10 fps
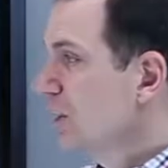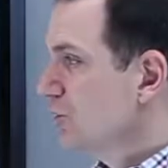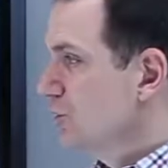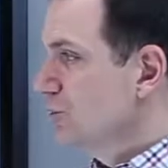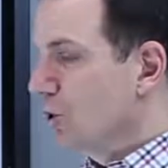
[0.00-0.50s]

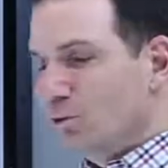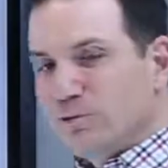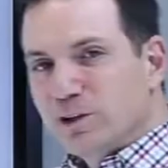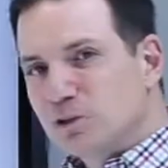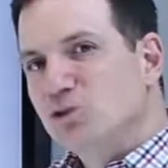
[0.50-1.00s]
So don't
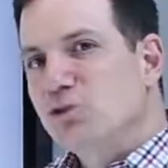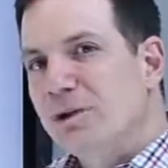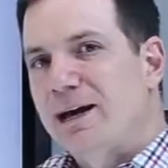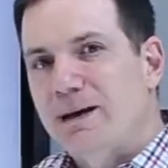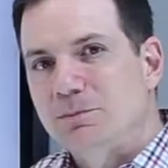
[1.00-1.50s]
feel
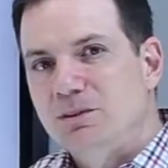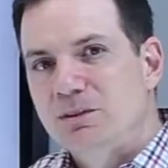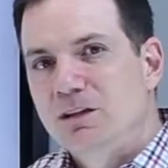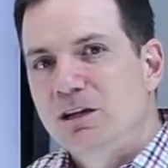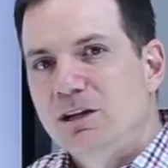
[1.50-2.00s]
trapped.
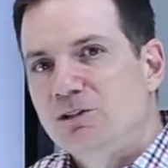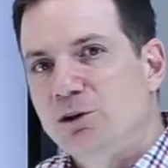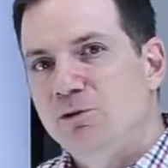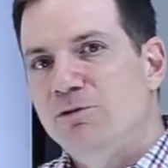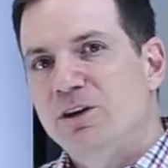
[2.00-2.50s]
Don't